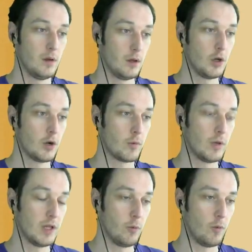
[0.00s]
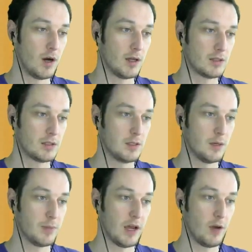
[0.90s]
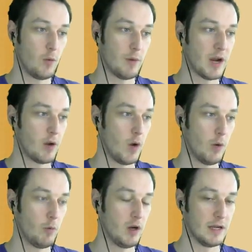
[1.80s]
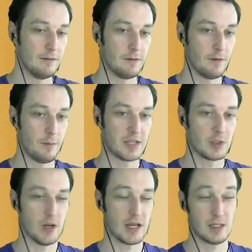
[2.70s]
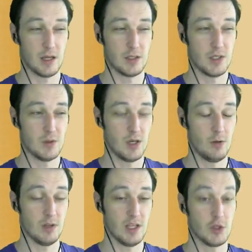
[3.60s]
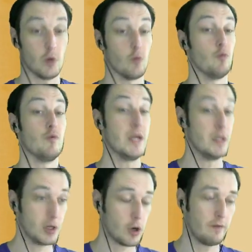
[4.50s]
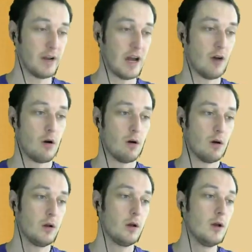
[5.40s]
You don't really want to play a 1 mana 1/1, even if it makes your next thing a 2/2, unless you're really curving out hard.